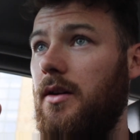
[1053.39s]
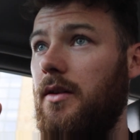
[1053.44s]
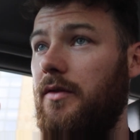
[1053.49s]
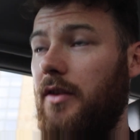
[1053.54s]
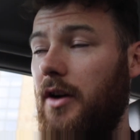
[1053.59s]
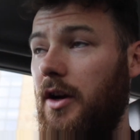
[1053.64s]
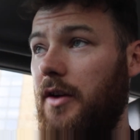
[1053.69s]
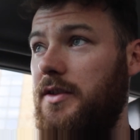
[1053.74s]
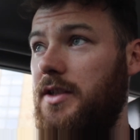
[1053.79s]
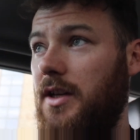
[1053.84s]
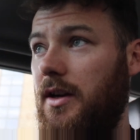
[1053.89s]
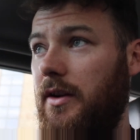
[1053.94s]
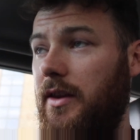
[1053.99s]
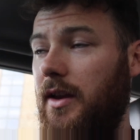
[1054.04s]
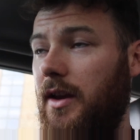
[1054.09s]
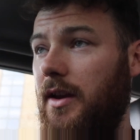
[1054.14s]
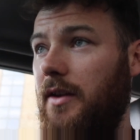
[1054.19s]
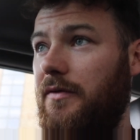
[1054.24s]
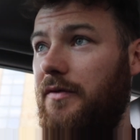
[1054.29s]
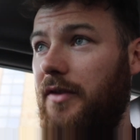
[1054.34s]

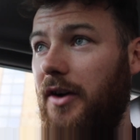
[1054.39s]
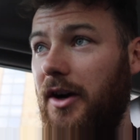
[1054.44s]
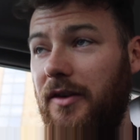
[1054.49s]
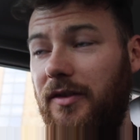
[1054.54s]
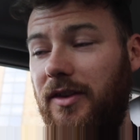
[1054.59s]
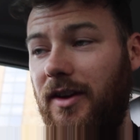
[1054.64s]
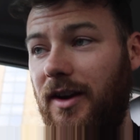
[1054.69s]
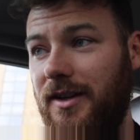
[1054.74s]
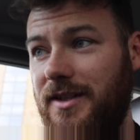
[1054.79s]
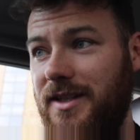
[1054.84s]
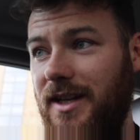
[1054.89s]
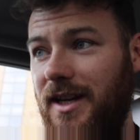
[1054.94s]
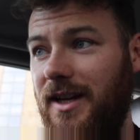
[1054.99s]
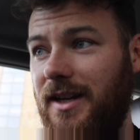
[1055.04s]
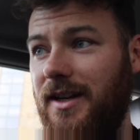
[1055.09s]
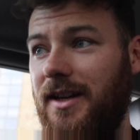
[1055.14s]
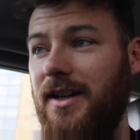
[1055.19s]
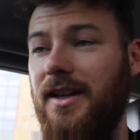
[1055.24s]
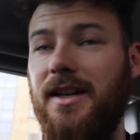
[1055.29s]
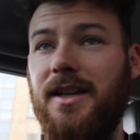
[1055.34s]

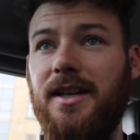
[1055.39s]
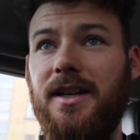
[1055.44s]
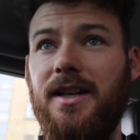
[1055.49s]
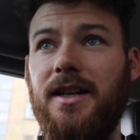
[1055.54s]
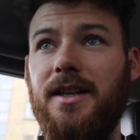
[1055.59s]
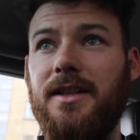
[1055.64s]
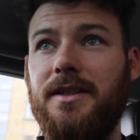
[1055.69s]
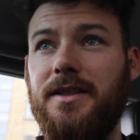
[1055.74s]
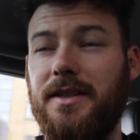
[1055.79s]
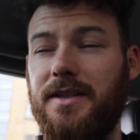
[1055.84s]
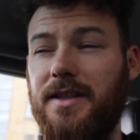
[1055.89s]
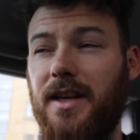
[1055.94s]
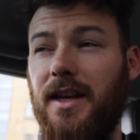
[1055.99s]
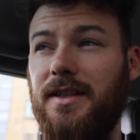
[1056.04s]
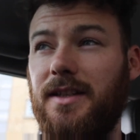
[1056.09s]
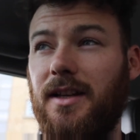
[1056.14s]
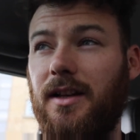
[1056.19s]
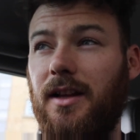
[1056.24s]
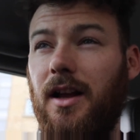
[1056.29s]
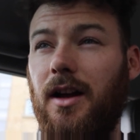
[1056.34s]
5:13 to
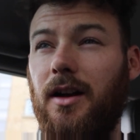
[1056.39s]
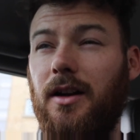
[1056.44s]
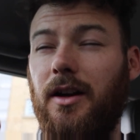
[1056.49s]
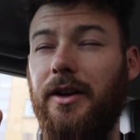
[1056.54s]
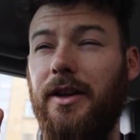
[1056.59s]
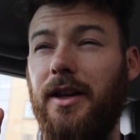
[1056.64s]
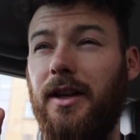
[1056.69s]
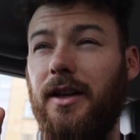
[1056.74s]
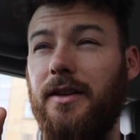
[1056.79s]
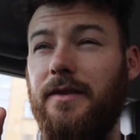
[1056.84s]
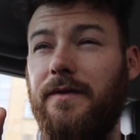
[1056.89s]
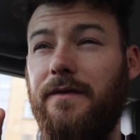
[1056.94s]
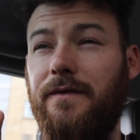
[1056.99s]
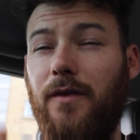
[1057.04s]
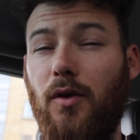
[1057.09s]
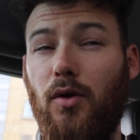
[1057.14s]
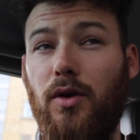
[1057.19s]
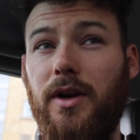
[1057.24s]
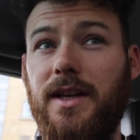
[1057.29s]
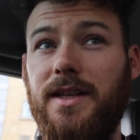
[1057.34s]
6 o'clock I think is
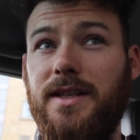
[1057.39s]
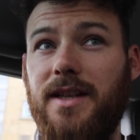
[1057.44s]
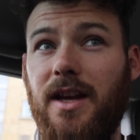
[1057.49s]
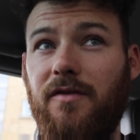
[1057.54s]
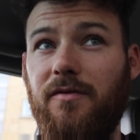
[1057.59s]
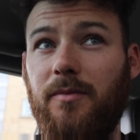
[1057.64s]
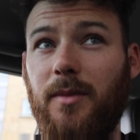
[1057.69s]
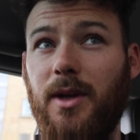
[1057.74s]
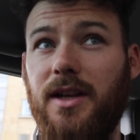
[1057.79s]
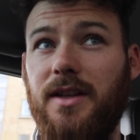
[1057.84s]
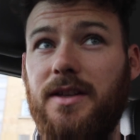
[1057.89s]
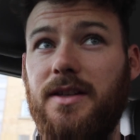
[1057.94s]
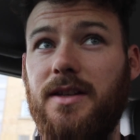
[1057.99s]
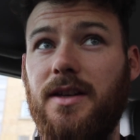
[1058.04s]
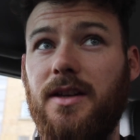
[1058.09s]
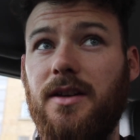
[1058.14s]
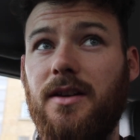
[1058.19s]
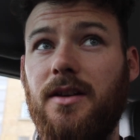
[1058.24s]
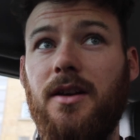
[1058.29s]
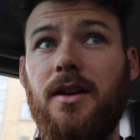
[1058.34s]
47
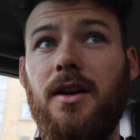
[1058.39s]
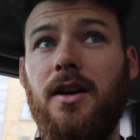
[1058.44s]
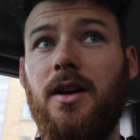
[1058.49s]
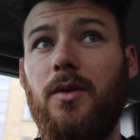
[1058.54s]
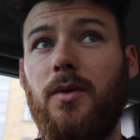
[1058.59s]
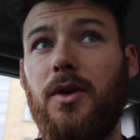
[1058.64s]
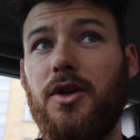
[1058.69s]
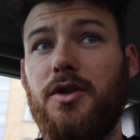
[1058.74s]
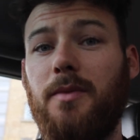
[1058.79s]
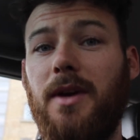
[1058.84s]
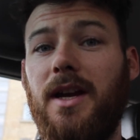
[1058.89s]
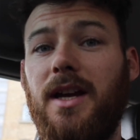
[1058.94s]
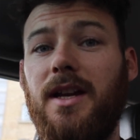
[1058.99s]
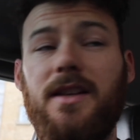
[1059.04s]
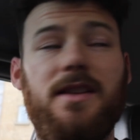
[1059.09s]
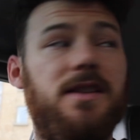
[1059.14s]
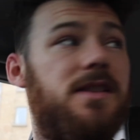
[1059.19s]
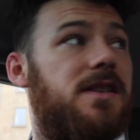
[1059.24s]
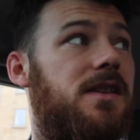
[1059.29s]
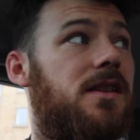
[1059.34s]
minutes, which
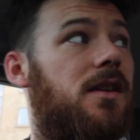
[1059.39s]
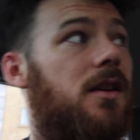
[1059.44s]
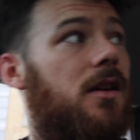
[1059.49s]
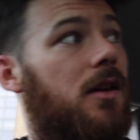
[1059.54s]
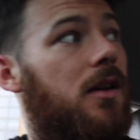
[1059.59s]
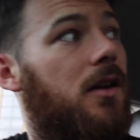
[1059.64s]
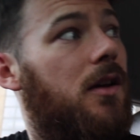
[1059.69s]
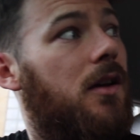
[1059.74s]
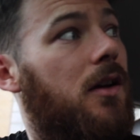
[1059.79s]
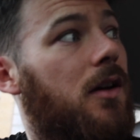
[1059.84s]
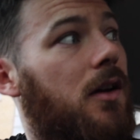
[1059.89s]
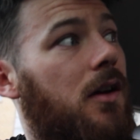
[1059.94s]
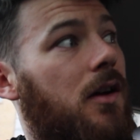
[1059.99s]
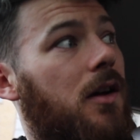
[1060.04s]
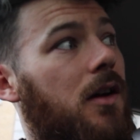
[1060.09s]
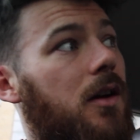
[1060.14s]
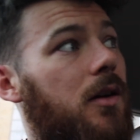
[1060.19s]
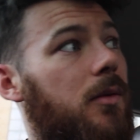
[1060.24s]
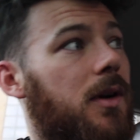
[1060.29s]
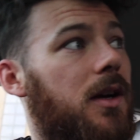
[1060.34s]
means,
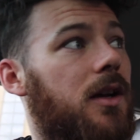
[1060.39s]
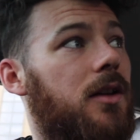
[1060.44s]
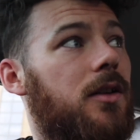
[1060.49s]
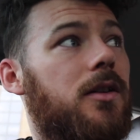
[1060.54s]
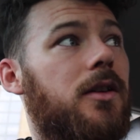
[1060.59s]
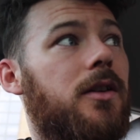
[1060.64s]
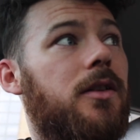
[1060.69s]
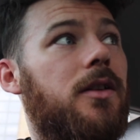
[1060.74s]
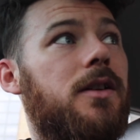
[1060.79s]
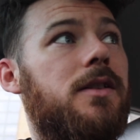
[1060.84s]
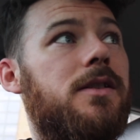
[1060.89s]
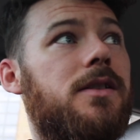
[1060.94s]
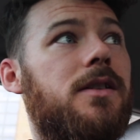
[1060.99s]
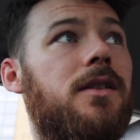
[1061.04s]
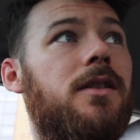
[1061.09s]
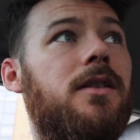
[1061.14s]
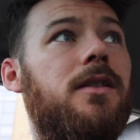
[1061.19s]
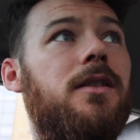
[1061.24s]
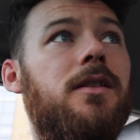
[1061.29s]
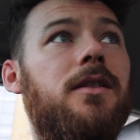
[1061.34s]
oh my god, look who it is.
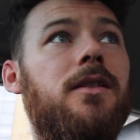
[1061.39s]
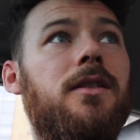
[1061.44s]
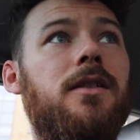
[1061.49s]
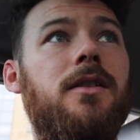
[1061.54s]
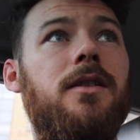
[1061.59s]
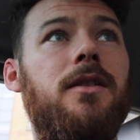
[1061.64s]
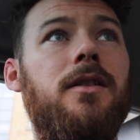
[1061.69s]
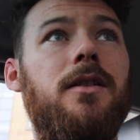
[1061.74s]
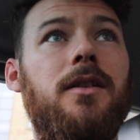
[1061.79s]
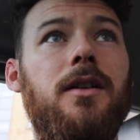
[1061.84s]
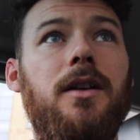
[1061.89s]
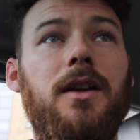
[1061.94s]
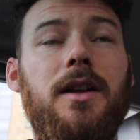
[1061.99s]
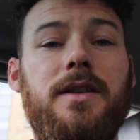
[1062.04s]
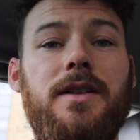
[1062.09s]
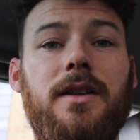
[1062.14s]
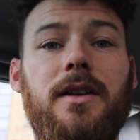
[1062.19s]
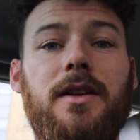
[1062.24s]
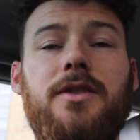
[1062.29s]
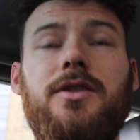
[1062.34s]

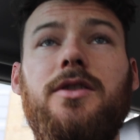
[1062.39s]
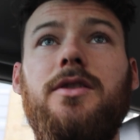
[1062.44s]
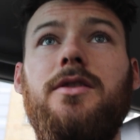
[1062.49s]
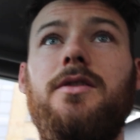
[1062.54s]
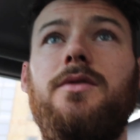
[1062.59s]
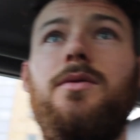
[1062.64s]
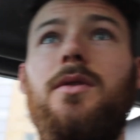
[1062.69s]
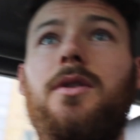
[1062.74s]
Alyssa literally just